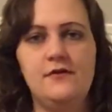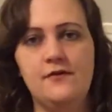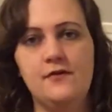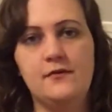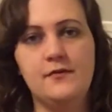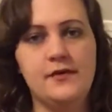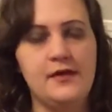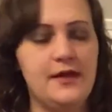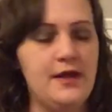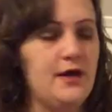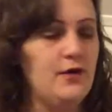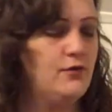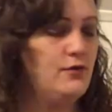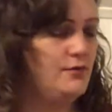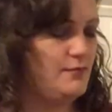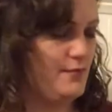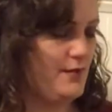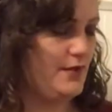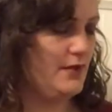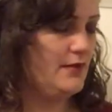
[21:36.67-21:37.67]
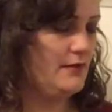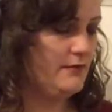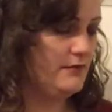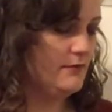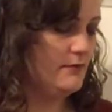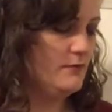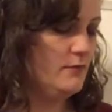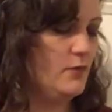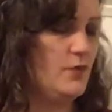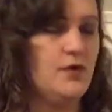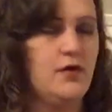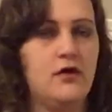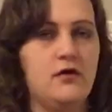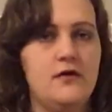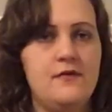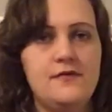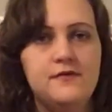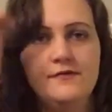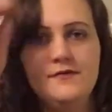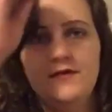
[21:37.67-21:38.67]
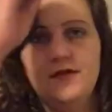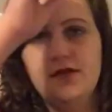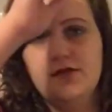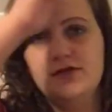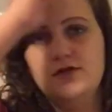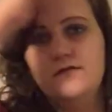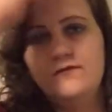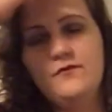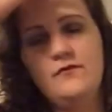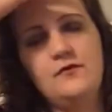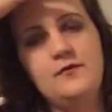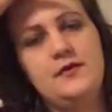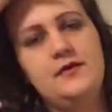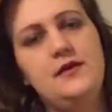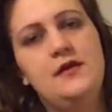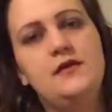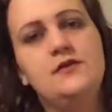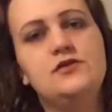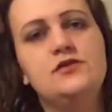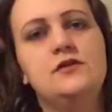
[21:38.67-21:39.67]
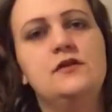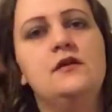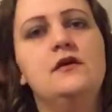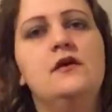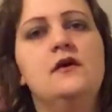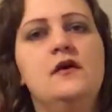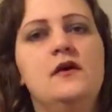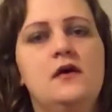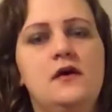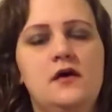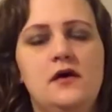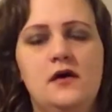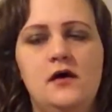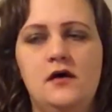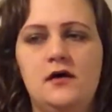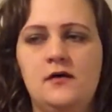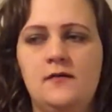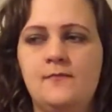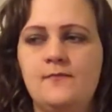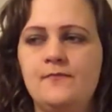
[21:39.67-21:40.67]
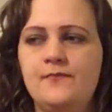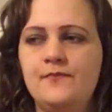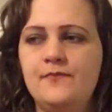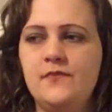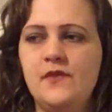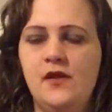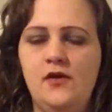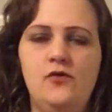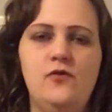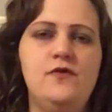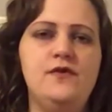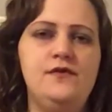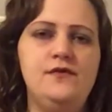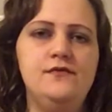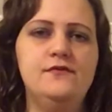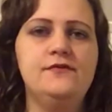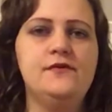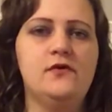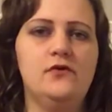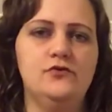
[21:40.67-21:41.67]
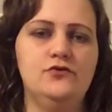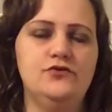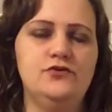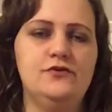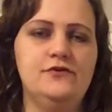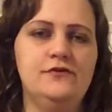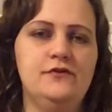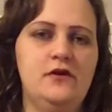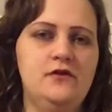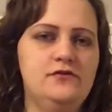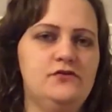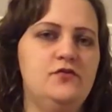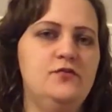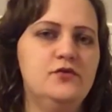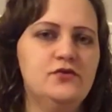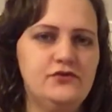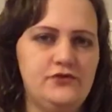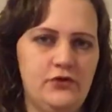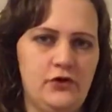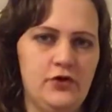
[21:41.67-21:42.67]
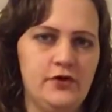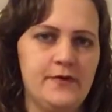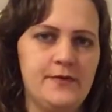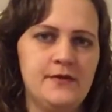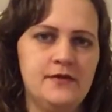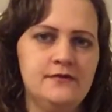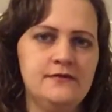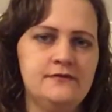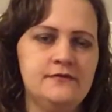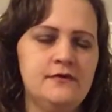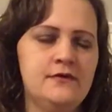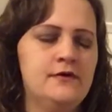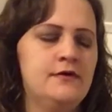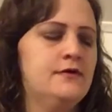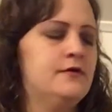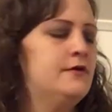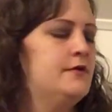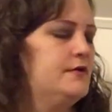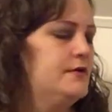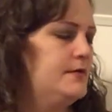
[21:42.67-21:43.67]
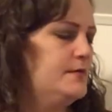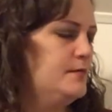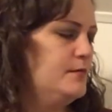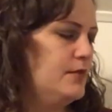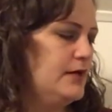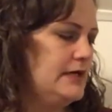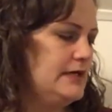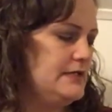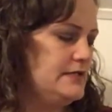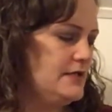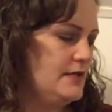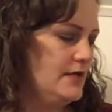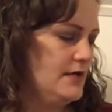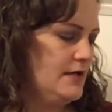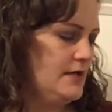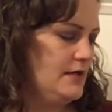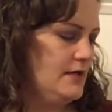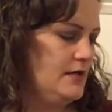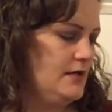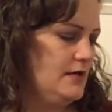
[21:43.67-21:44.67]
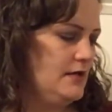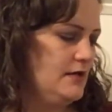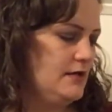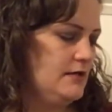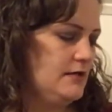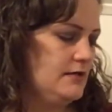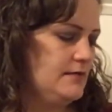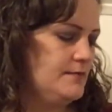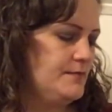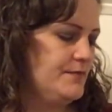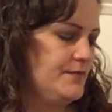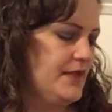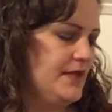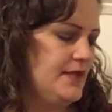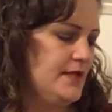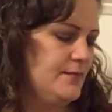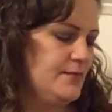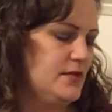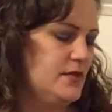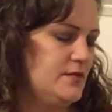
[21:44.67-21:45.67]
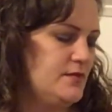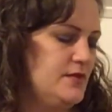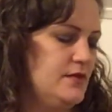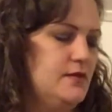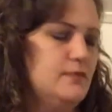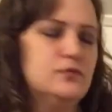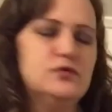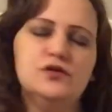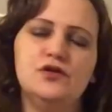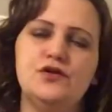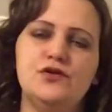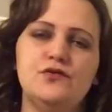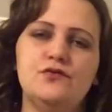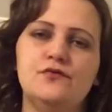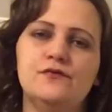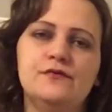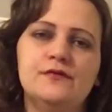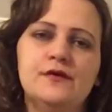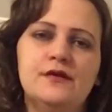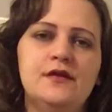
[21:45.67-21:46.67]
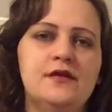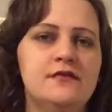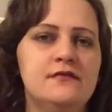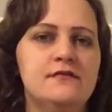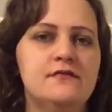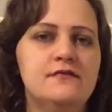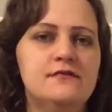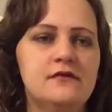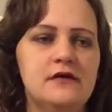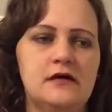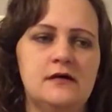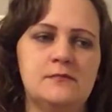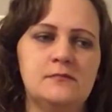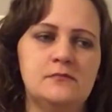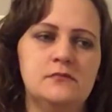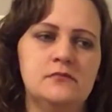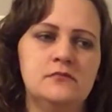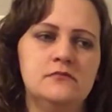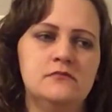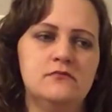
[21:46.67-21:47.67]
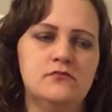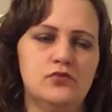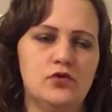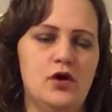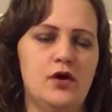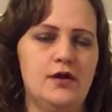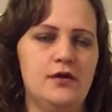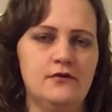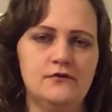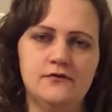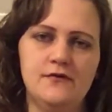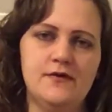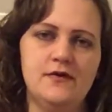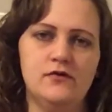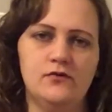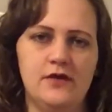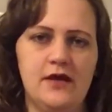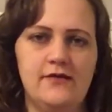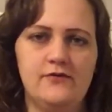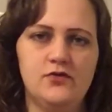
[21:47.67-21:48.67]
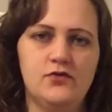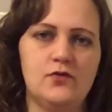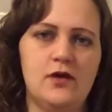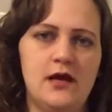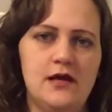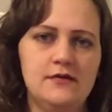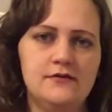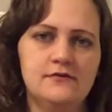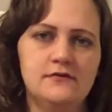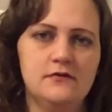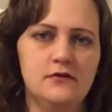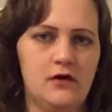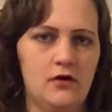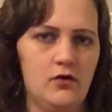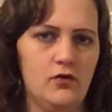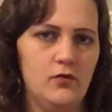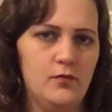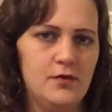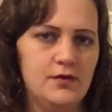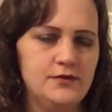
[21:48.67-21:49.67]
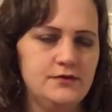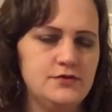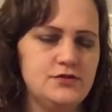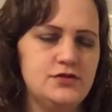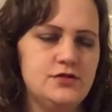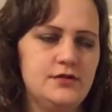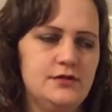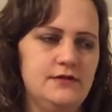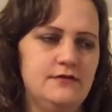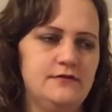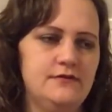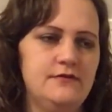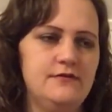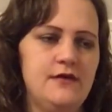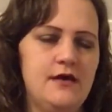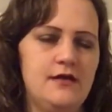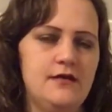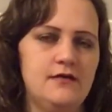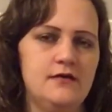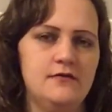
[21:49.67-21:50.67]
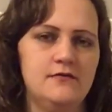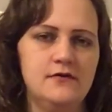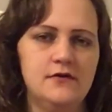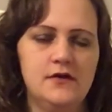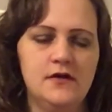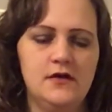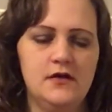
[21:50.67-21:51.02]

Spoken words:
of throwing it out, because we are at this stage in fermentation, you know, the yeast culture is not super strong in this, but I am gonna be able to use it in some products that don't have to rise a whole bunch, instead of